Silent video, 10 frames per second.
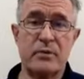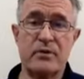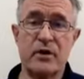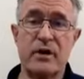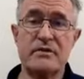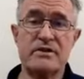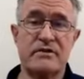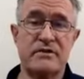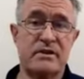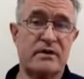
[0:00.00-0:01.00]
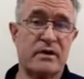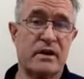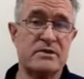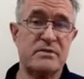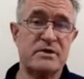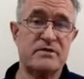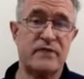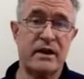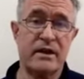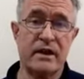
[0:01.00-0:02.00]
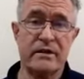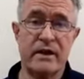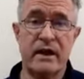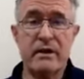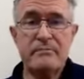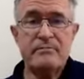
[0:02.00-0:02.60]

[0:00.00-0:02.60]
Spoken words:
and we've got over 1,700 customers to validate that.